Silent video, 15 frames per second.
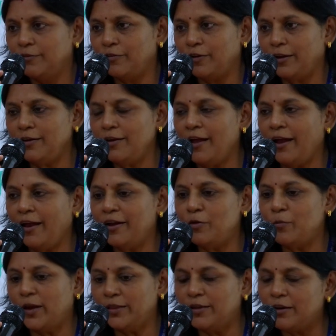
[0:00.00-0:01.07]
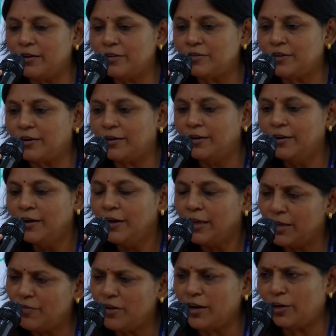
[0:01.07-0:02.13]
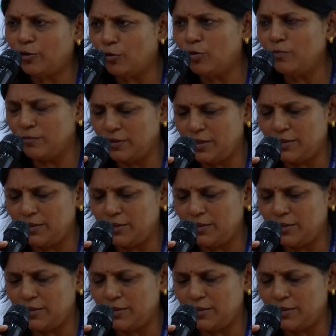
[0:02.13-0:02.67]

Fine. And when there is even at home,